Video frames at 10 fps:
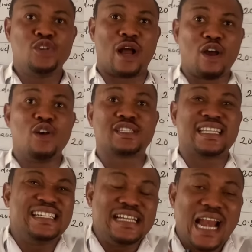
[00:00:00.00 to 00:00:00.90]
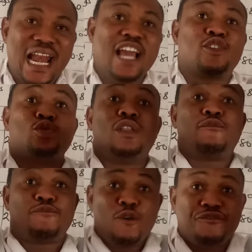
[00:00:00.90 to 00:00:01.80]
you're going to see the link to the
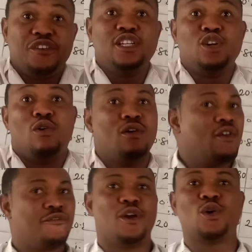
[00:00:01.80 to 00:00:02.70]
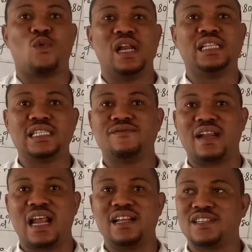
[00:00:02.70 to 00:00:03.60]
full video for the qualitative
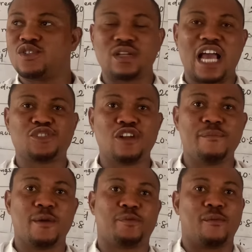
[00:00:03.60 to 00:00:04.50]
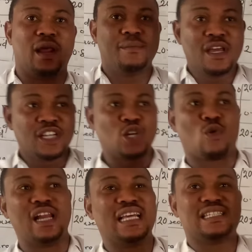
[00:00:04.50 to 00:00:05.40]
analysis. So that should not be a problem. The
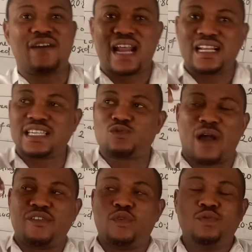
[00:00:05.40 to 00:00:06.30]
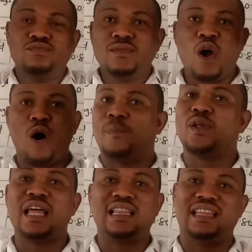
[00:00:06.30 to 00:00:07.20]
qualitative analysis, we have even
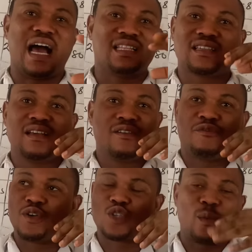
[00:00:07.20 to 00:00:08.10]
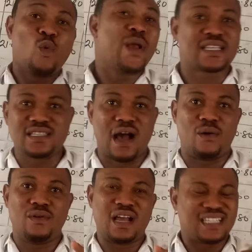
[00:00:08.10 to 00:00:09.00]
uploaded that for some weeks
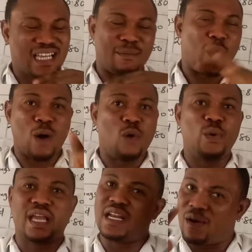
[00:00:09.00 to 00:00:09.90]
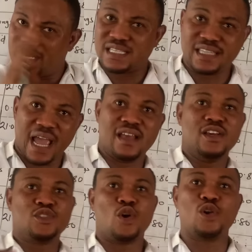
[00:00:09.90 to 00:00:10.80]
now. I think about 1 week now is there.
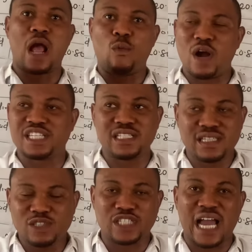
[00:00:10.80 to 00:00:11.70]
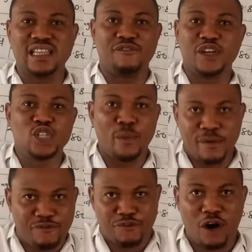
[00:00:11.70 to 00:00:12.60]
So you can watch it. Check the video
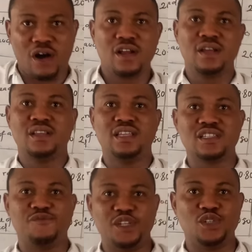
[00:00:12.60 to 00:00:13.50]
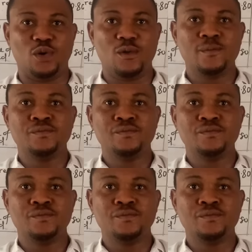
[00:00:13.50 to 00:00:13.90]
before this video.